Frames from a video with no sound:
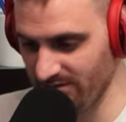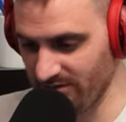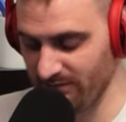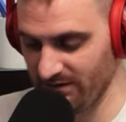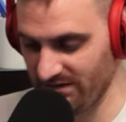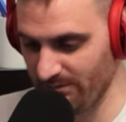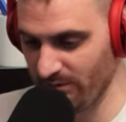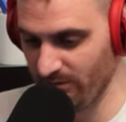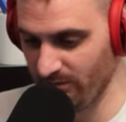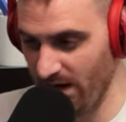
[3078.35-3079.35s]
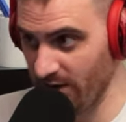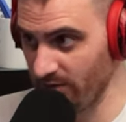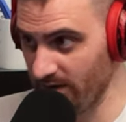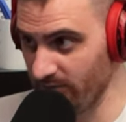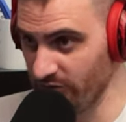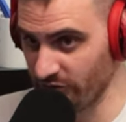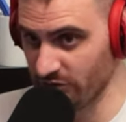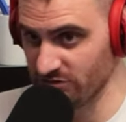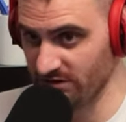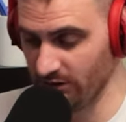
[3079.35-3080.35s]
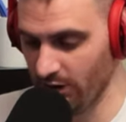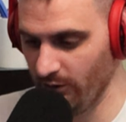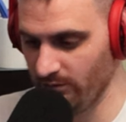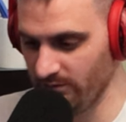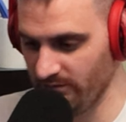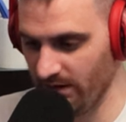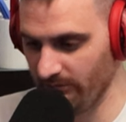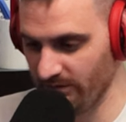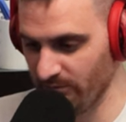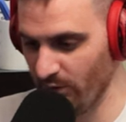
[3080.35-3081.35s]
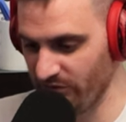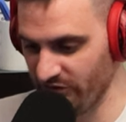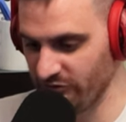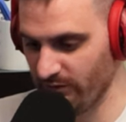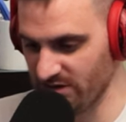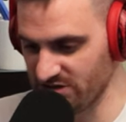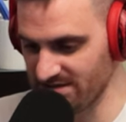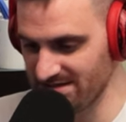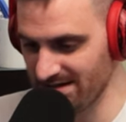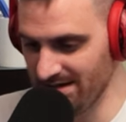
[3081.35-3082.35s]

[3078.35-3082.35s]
So, for example, iron levels are usually low um, in both situations.